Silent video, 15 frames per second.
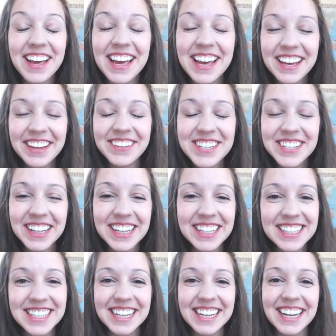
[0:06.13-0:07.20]
English
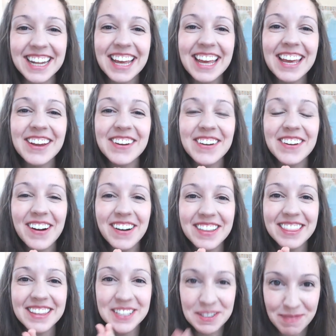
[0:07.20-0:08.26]
lesson here on
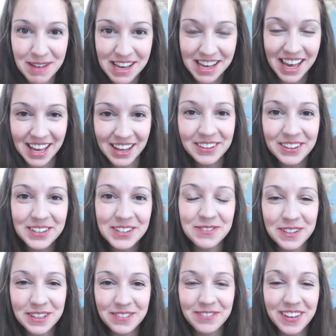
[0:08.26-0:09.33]
the Speak English
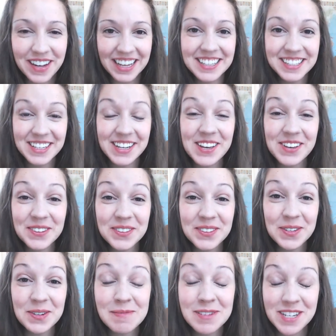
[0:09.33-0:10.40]
with Vanessa
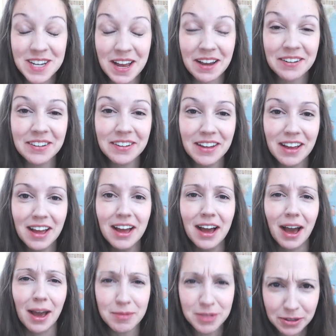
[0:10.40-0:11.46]
YouTube channel.
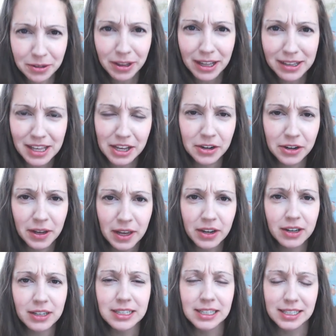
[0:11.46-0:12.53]
I'm so glad that you're
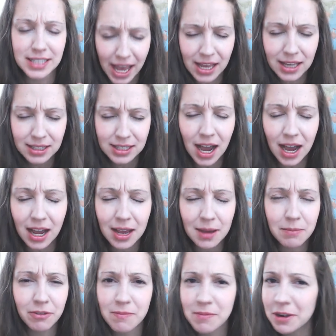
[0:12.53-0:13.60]
here to take time
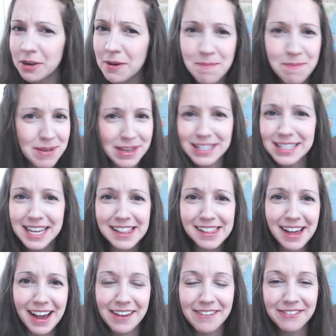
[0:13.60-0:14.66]
from your busy
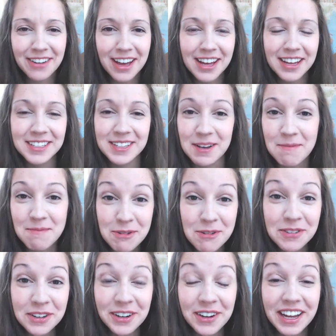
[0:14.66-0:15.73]
life to improve
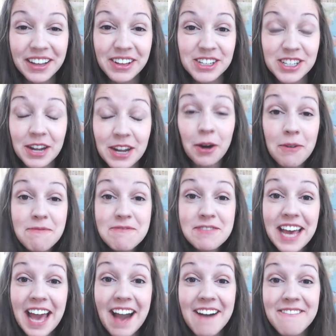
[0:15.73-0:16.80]
your English and
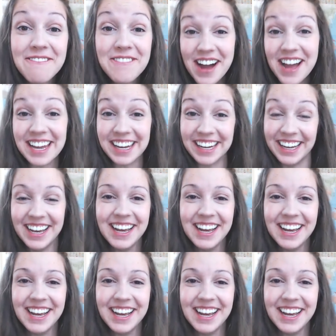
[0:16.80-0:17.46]
hopefully have fun.